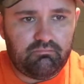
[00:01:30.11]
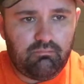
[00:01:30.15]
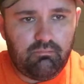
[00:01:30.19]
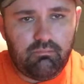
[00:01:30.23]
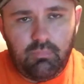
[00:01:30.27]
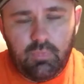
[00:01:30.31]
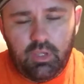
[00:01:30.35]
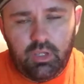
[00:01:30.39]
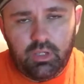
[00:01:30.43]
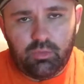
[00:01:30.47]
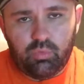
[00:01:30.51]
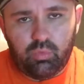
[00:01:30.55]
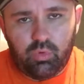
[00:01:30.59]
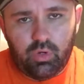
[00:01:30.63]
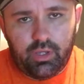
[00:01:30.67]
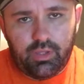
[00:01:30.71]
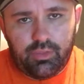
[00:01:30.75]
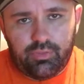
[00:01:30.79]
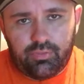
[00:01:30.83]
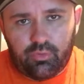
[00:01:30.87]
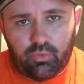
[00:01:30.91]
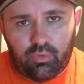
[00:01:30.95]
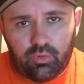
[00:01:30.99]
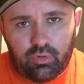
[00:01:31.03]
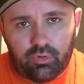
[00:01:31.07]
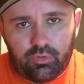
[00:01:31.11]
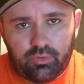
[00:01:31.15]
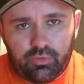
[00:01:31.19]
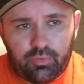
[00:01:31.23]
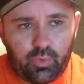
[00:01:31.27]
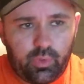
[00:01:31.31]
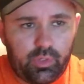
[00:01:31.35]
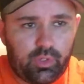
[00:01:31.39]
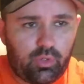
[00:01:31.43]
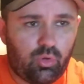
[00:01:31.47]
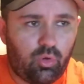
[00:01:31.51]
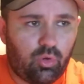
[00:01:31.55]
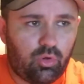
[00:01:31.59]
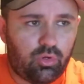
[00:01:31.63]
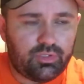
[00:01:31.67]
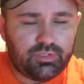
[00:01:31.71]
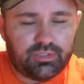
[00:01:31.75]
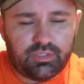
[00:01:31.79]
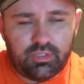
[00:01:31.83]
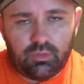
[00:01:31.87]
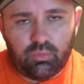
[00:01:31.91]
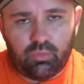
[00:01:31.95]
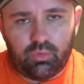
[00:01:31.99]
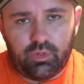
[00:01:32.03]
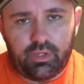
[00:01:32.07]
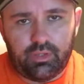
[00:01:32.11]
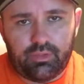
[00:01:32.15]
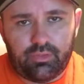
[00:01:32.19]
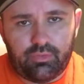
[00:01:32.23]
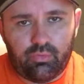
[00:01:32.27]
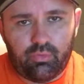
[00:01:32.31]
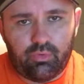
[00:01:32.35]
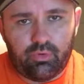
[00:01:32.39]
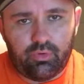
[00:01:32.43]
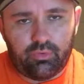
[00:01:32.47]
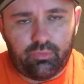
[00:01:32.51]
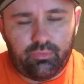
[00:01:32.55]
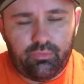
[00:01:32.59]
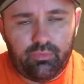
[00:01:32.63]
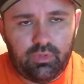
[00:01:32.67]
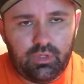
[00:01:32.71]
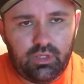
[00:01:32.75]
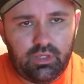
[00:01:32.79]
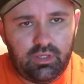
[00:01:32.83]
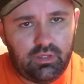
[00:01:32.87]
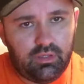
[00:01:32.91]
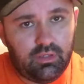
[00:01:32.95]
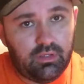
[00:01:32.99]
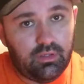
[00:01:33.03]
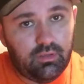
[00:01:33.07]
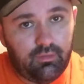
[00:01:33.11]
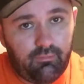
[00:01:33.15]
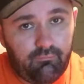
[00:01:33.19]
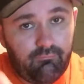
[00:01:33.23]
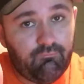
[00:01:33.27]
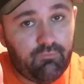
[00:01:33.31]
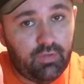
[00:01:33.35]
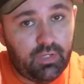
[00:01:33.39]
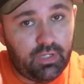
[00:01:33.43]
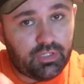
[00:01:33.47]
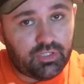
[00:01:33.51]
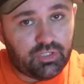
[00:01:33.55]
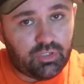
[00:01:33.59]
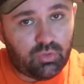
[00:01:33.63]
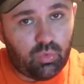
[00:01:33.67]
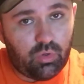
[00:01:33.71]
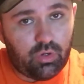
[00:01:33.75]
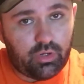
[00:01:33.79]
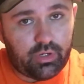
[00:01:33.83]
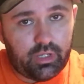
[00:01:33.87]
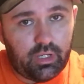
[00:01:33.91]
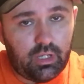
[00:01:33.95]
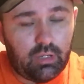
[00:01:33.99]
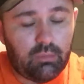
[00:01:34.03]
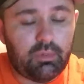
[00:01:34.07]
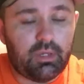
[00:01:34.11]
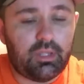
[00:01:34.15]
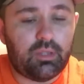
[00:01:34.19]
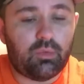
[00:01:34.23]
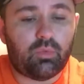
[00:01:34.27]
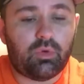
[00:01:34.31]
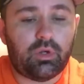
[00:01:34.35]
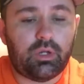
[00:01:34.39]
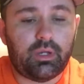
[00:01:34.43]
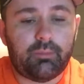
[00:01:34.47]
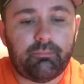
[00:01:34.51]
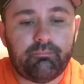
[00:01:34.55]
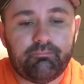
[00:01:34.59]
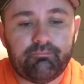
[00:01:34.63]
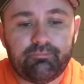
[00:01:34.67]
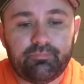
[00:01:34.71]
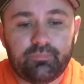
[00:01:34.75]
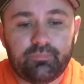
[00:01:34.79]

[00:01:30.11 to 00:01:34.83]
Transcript: midway through, three quarters of the way through. Finish the workout, by the way